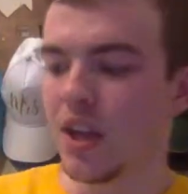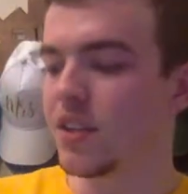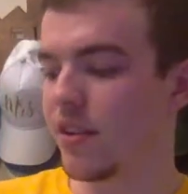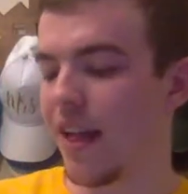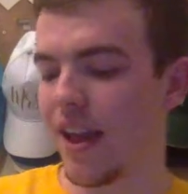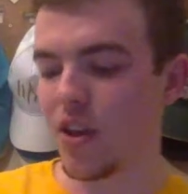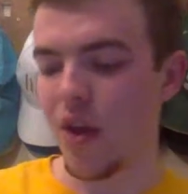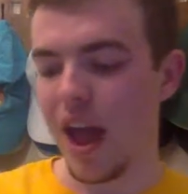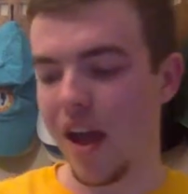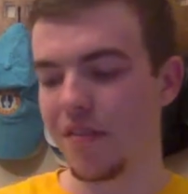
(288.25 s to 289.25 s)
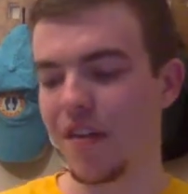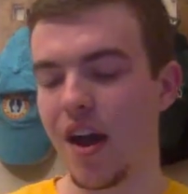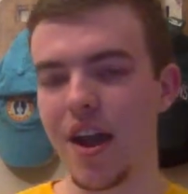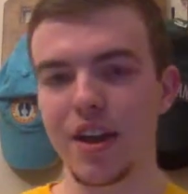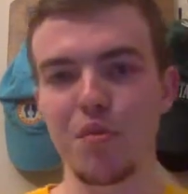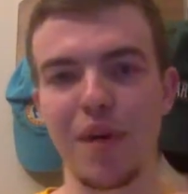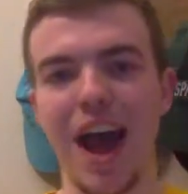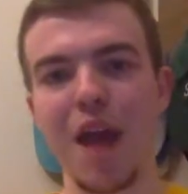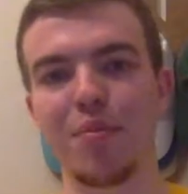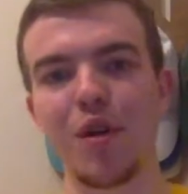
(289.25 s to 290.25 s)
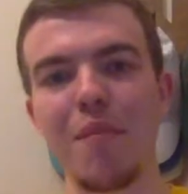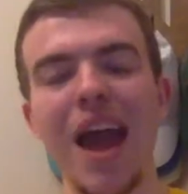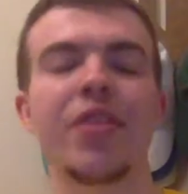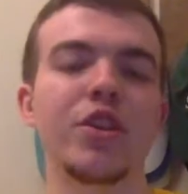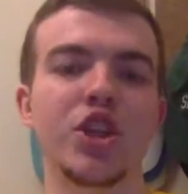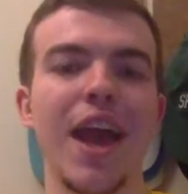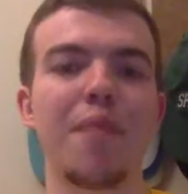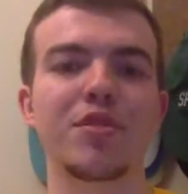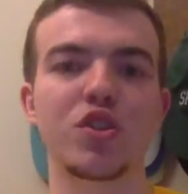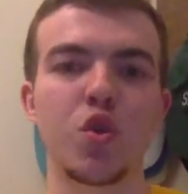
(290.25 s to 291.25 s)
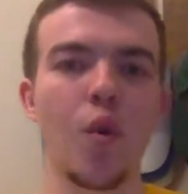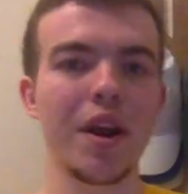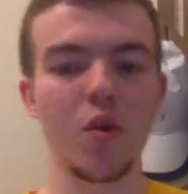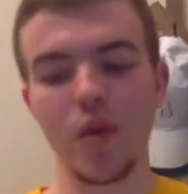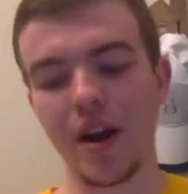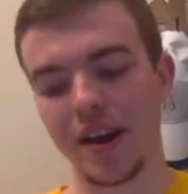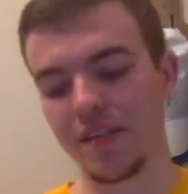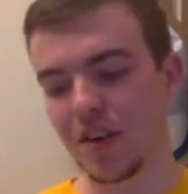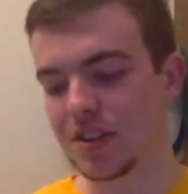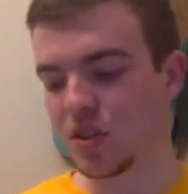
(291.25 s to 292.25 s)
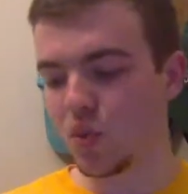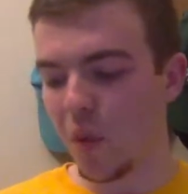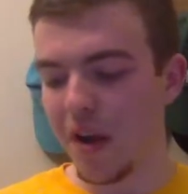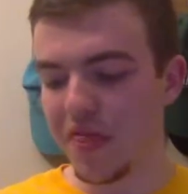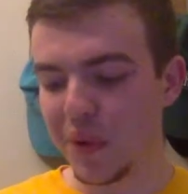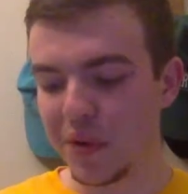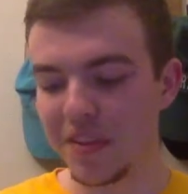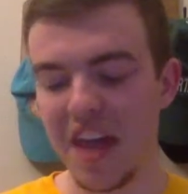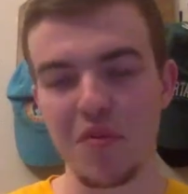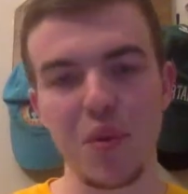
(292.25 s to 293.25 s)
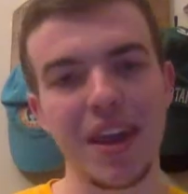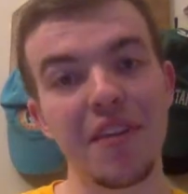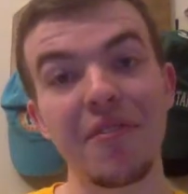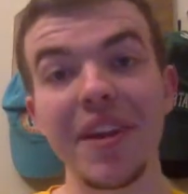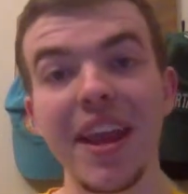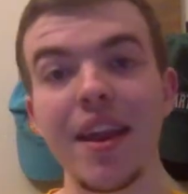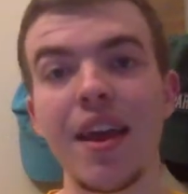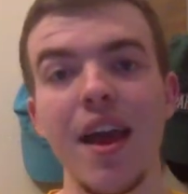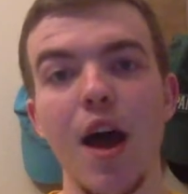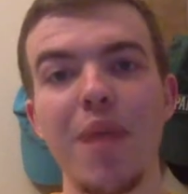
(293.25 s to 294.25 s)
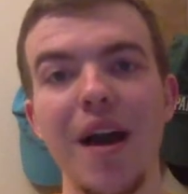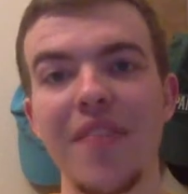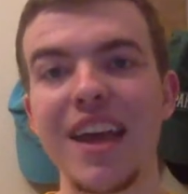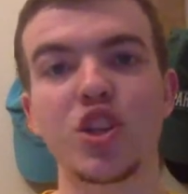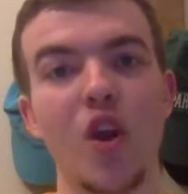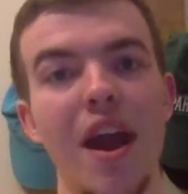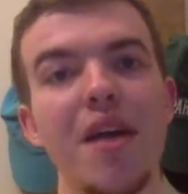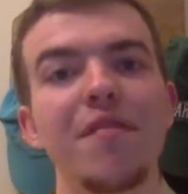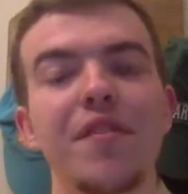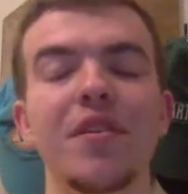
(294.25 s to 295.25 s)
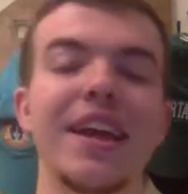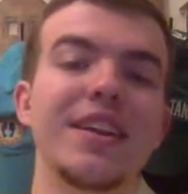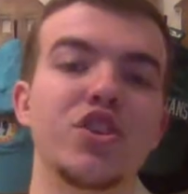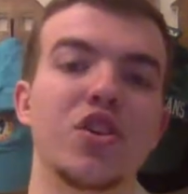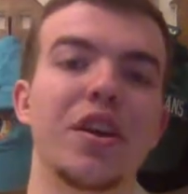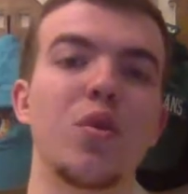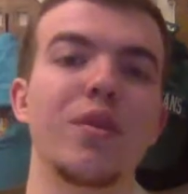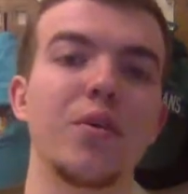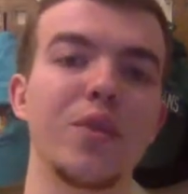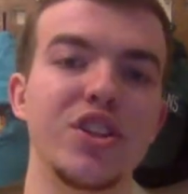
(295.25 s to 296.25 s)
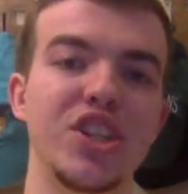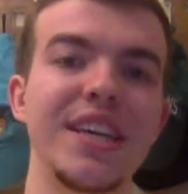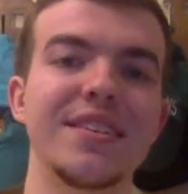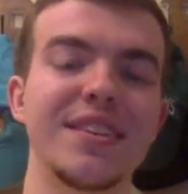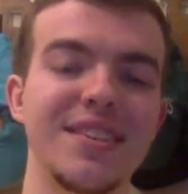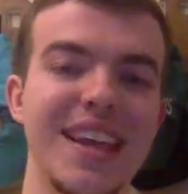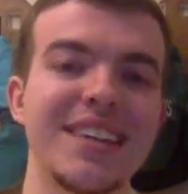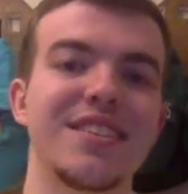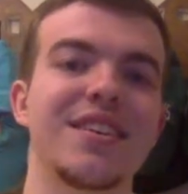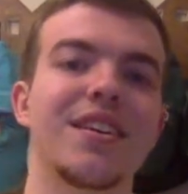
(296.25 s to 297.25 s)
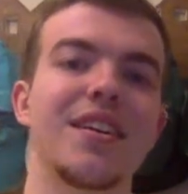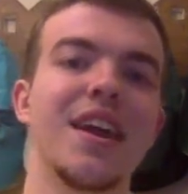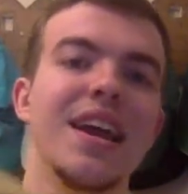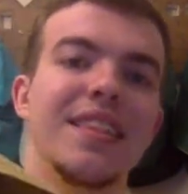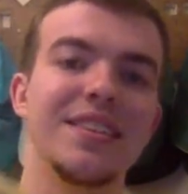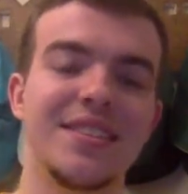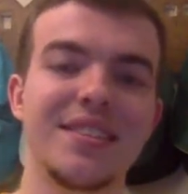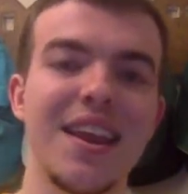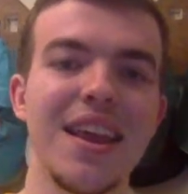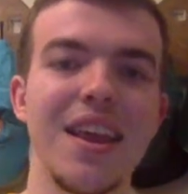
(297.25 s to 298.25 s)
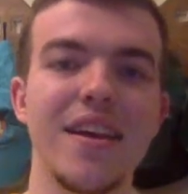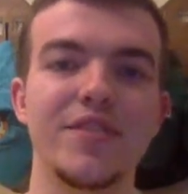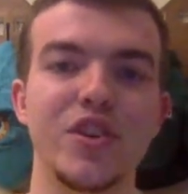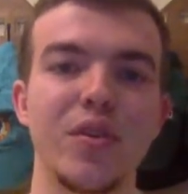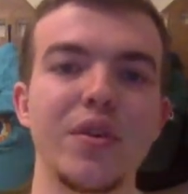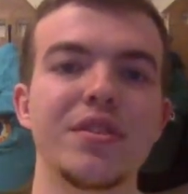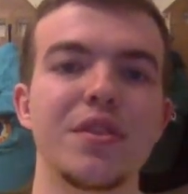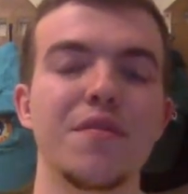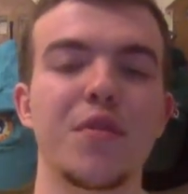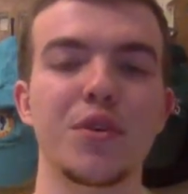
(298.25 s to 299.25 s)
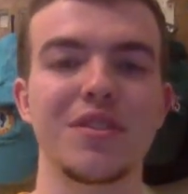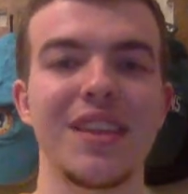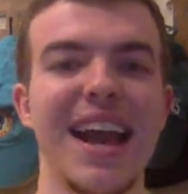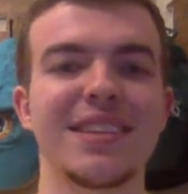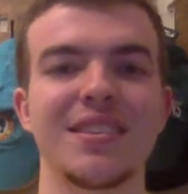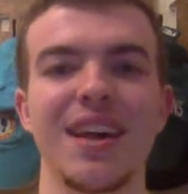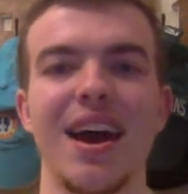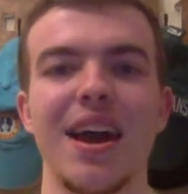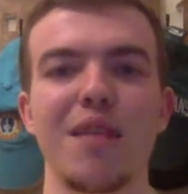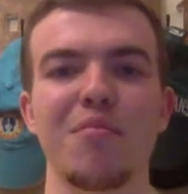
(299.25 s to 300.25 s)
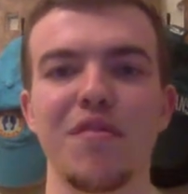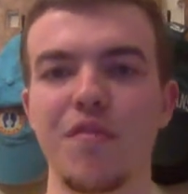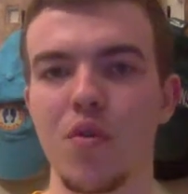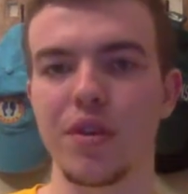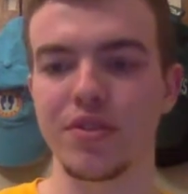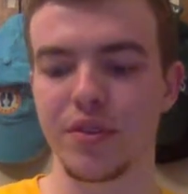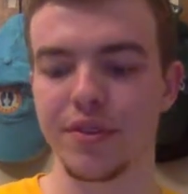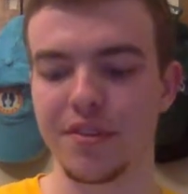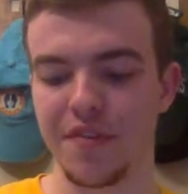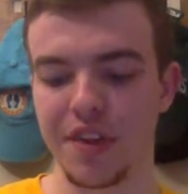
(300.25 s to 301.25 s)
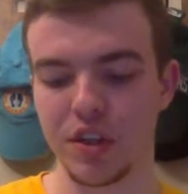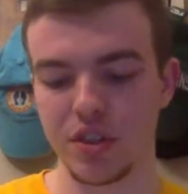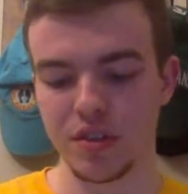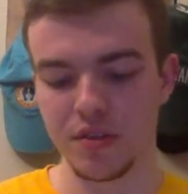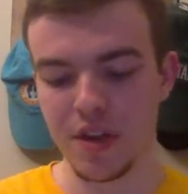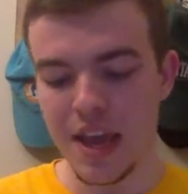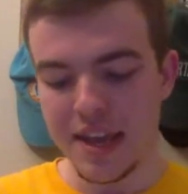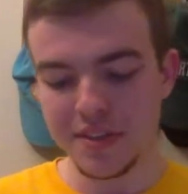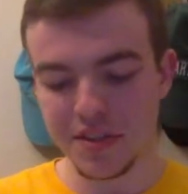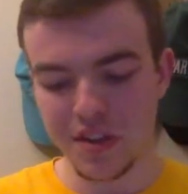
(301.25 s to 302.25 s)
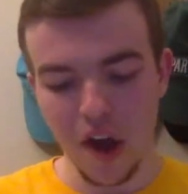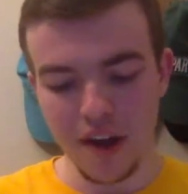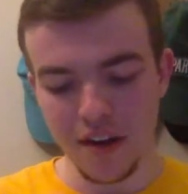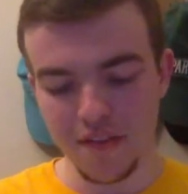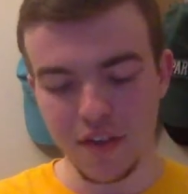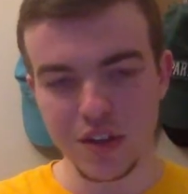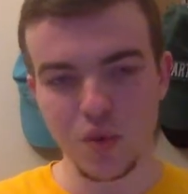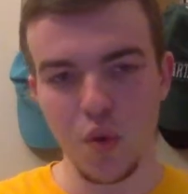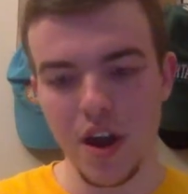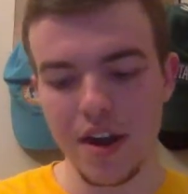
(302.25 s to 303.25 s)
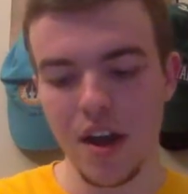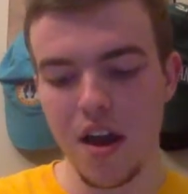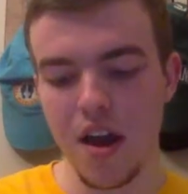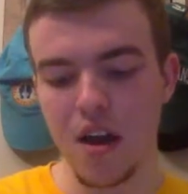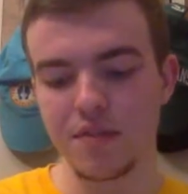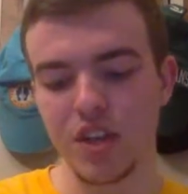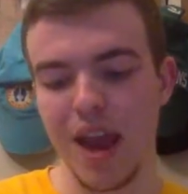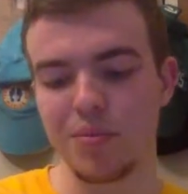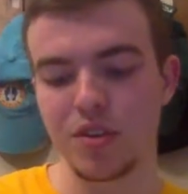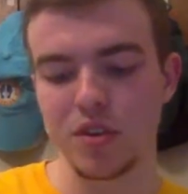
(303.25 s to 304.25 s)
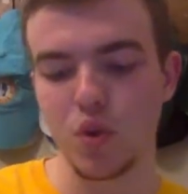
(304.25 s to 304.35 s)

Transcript: So now that you have your Bible, in Matthew chapter 21, in verses 1 through 11, we can read about that triumphal entry when Jesus entered the city of Jerusalem for his last time before his crucifixion. And so starting in verse 1 of chapter